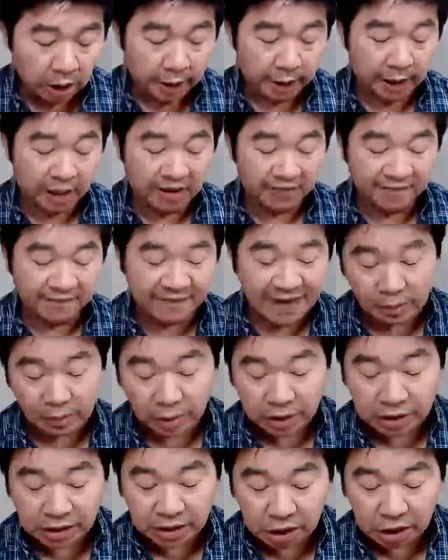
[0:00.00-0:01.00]

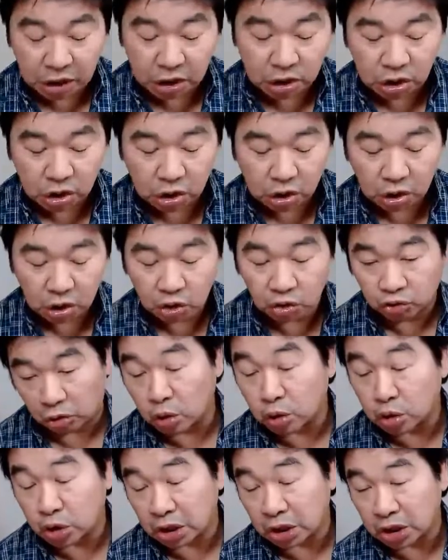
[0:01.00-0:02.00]
viruses,
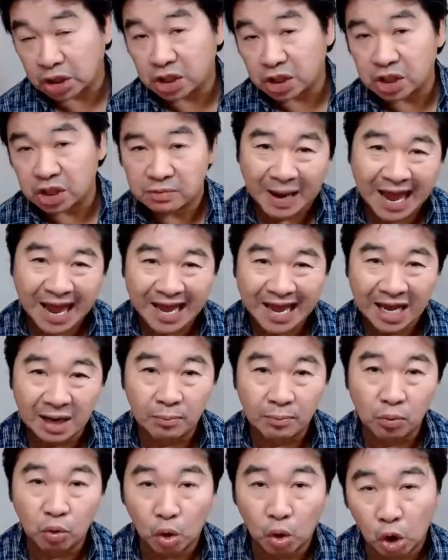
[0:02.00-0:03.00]
Trojan, spam,
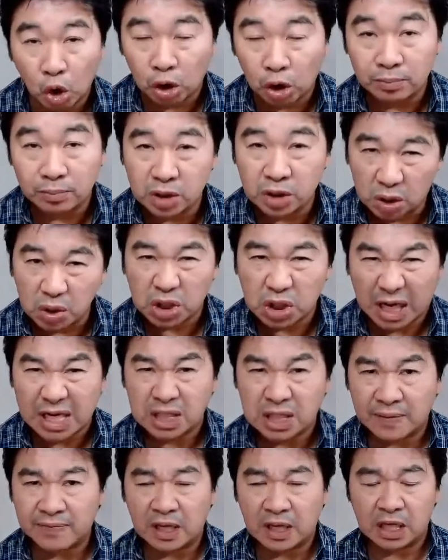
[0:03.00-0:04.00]
worms, those kinds of
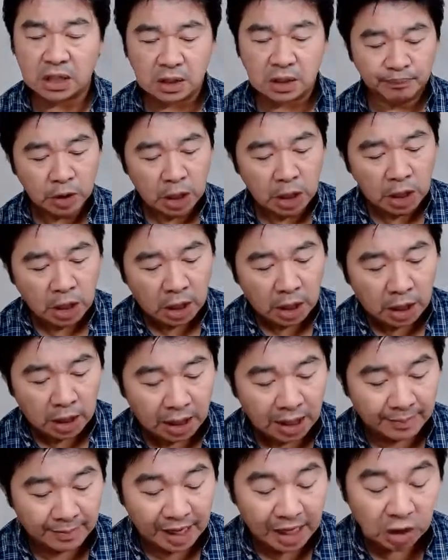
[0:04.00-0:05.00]
things,
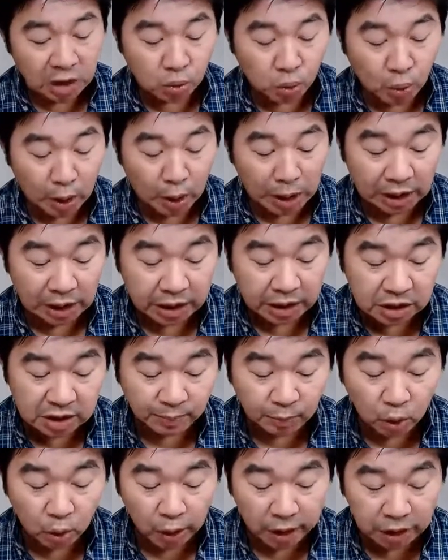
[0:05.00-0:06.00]
as well as some
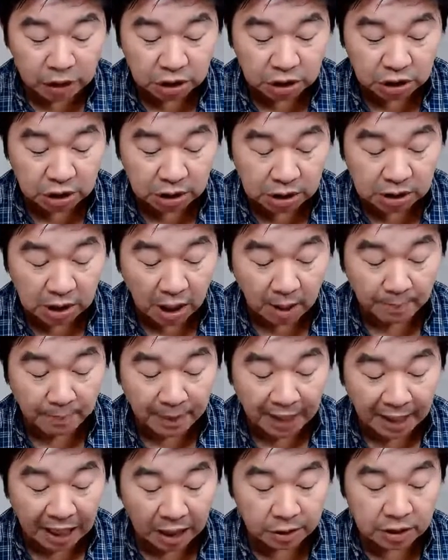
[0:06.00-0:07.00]
questions
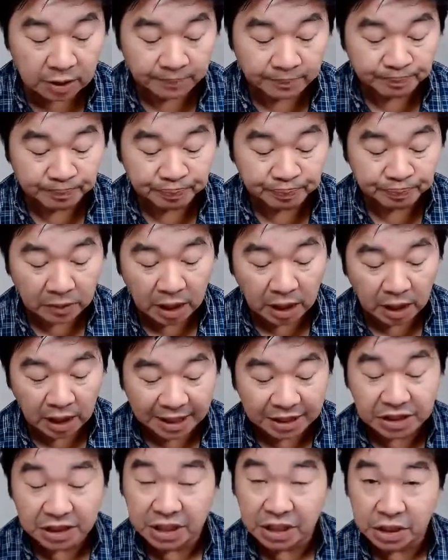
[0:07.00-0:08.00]
about
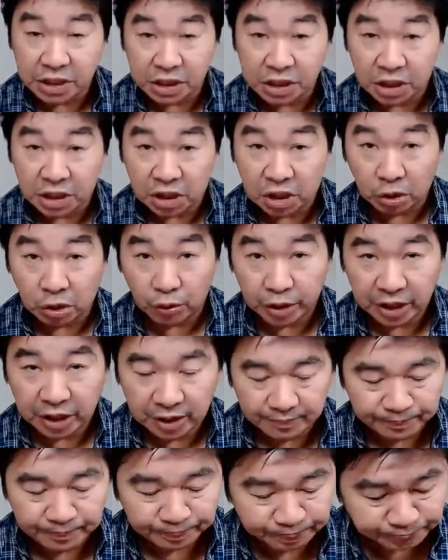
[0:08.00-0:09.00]
IT security.
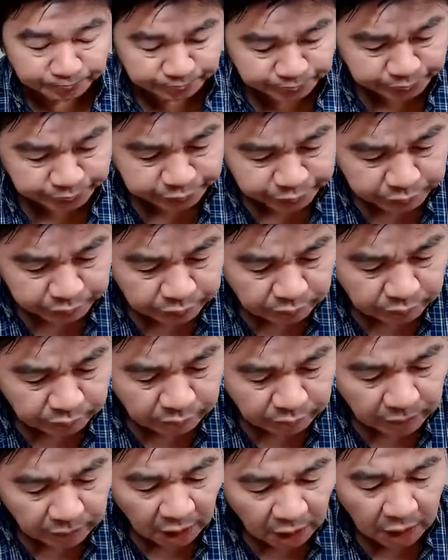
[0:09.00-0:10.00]

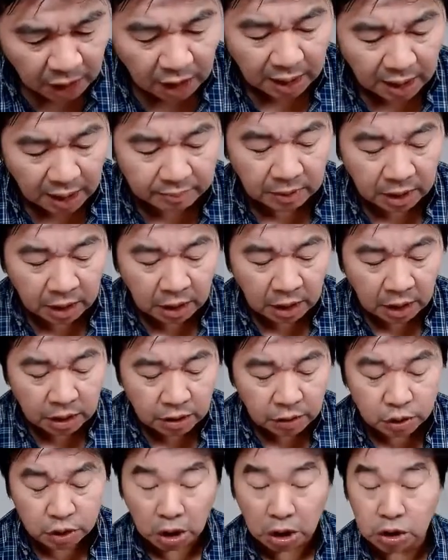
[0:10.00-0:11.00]

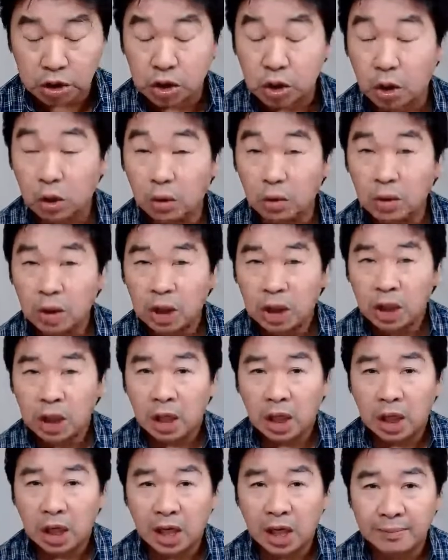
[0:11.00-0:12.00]
There's also
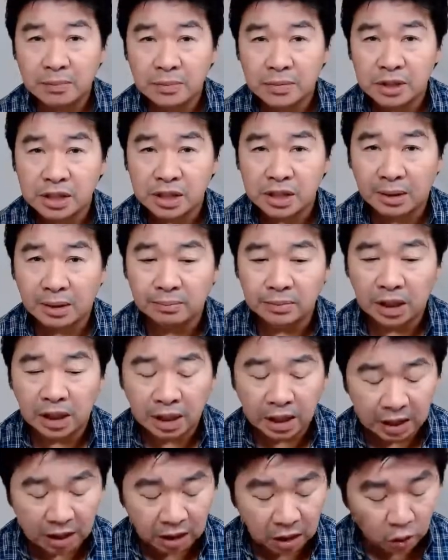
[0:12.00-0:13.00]

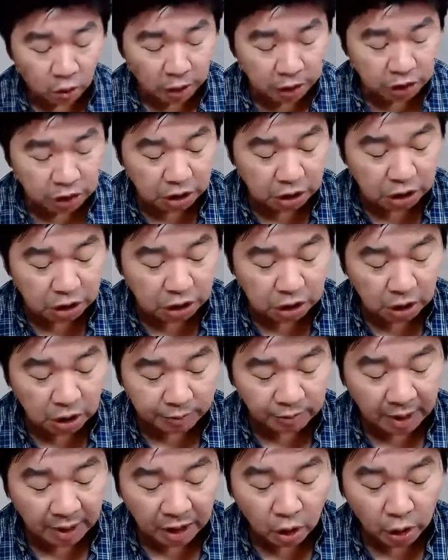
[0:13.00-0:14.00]
some questions
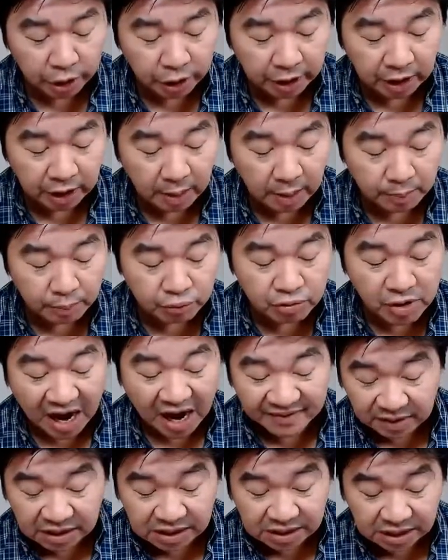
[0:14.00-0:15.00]
regarding
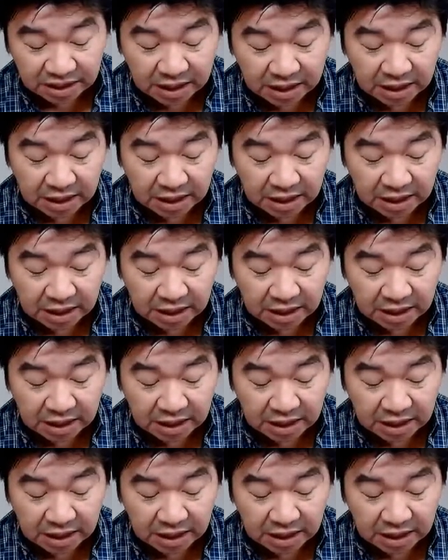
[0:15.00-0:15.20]
privacy.